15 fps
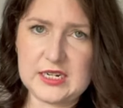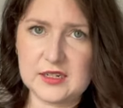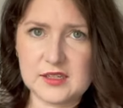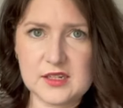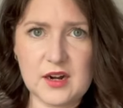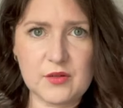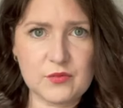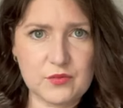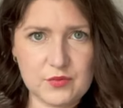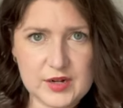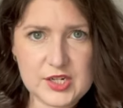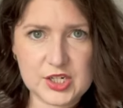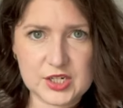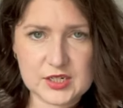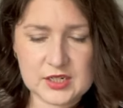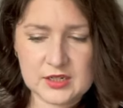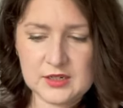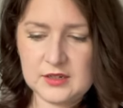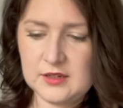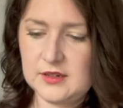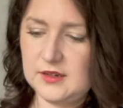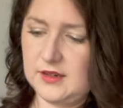It's not rigid.
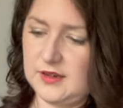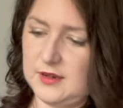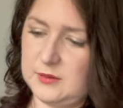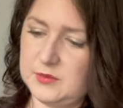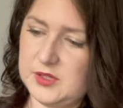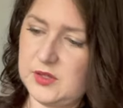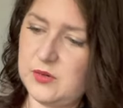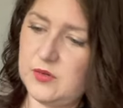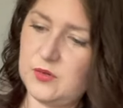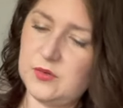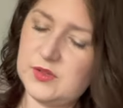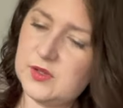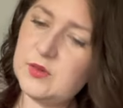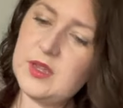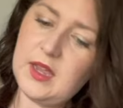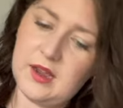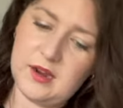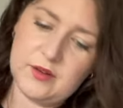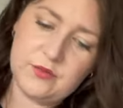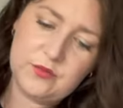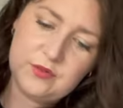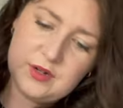Um, so, so yeah, I
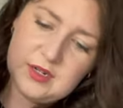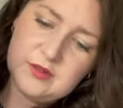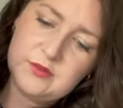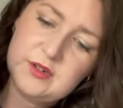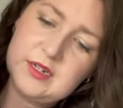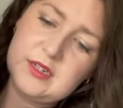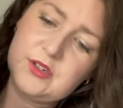really, really